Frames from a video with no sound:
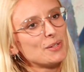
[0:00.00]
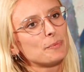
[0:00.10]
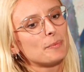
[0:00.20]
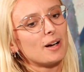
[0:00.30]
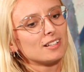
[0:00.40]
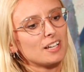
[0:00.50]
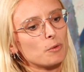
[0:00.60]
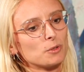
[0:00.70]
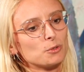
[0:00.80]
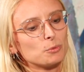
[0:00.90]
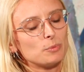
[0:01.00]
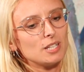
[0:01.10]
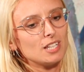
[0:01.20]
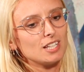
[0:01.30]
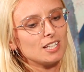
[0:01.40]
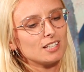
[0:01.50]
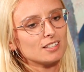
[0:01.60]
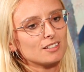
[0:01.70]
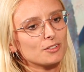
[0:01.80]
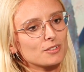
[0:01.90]
but I want to be
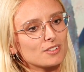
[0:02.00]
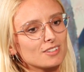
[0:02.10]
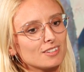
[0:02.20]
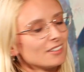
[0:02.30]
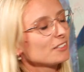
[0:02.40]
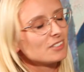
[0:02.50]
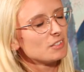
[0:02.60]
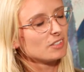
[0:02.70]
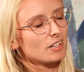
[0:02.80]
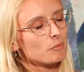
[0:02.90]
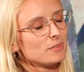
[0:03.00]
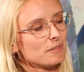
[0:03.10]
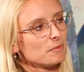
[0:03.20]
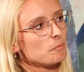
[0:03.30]
not interrupt them